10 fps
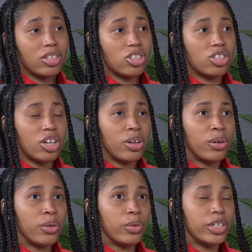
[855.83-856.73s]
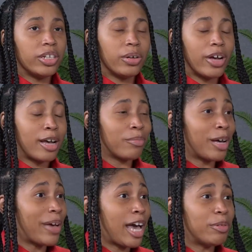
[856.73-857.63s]
So, you know, I'm,
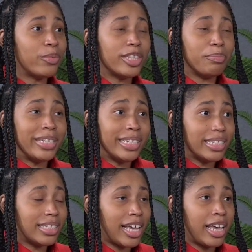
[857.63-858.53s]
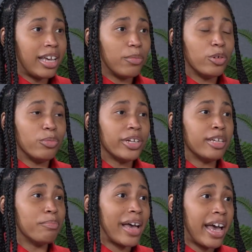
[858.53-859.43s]
I'm happy with the pieces that we're
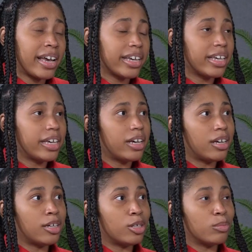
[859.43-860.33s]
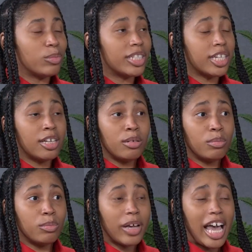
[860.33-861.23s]
bringing back. Um,
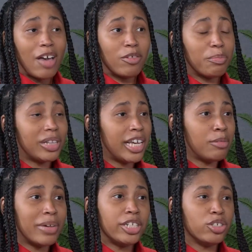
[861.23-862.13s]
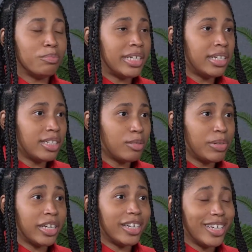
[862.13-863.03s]
some haven't played major minutes,
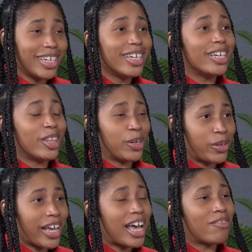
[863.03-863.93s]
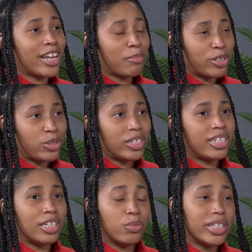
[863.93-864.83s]
but they're going to have an
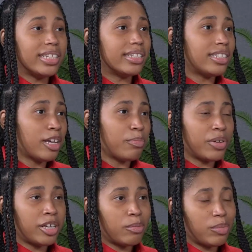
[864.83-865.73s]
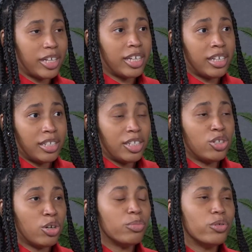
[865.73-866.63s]
opportunity to really step up and,
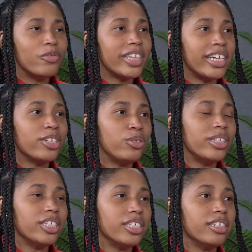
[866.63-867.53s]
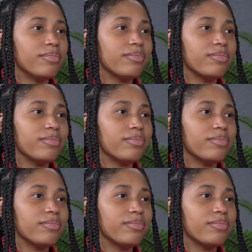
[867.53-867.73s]
you know, prove what they can do this year.